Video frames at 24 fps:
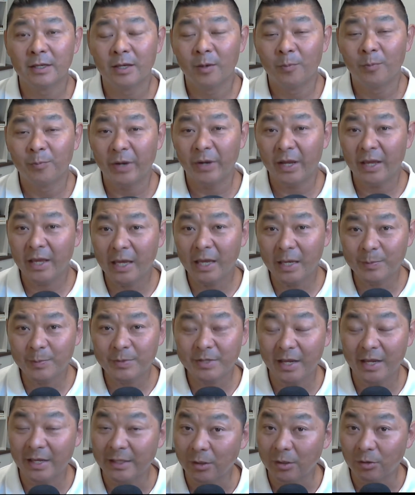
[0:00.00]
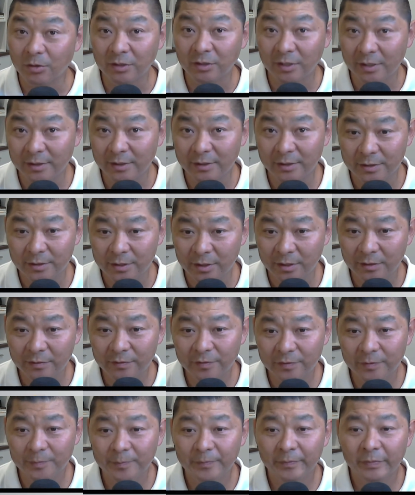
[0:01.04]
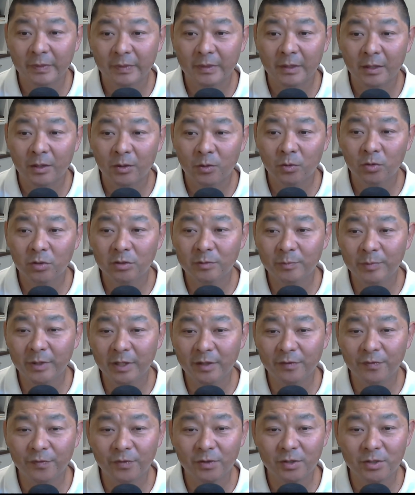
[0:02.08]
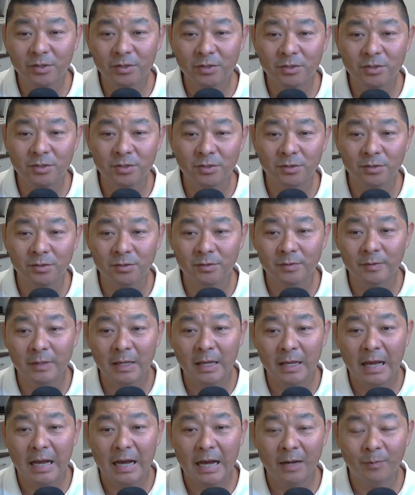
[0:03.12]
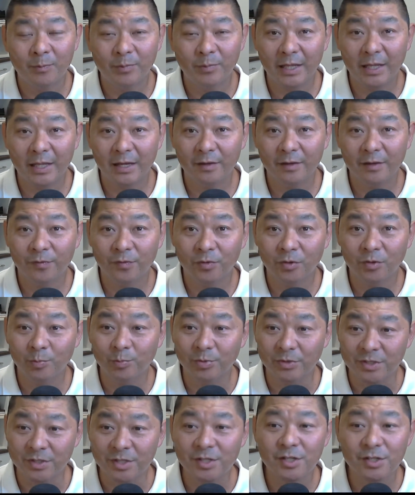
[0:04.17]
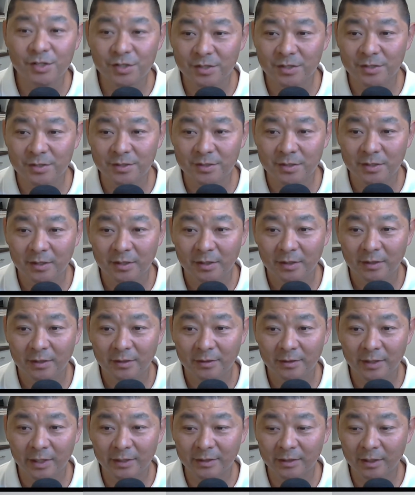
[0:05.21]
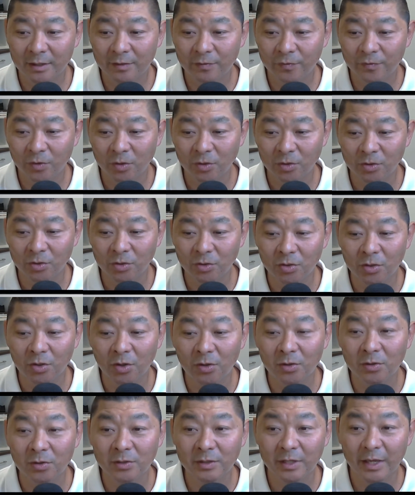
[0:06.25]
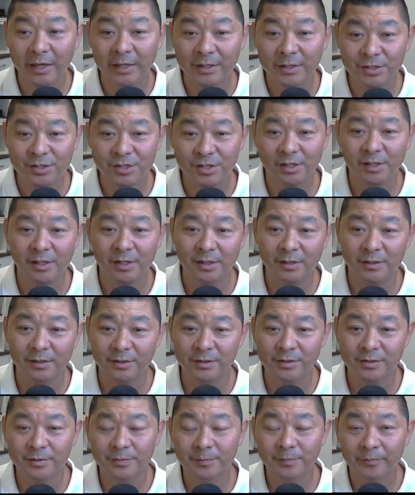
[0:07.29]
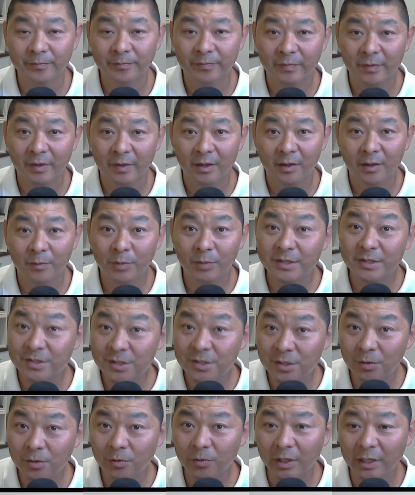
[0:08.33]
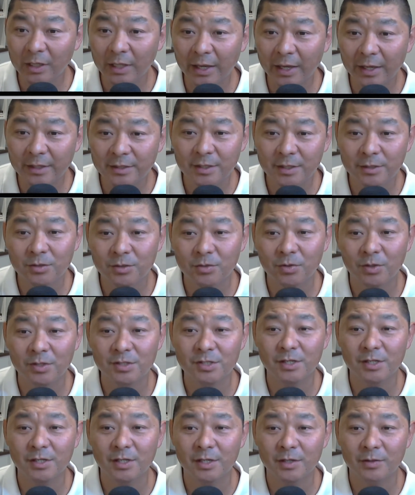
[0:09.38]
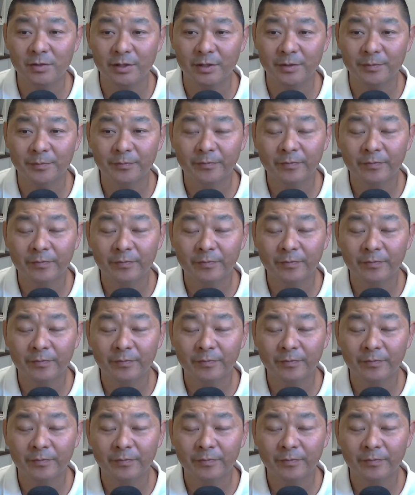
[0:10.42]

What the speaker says: Perhaps an alternative could be for you to apply for positions that are for non-engineers, but still related to engineering.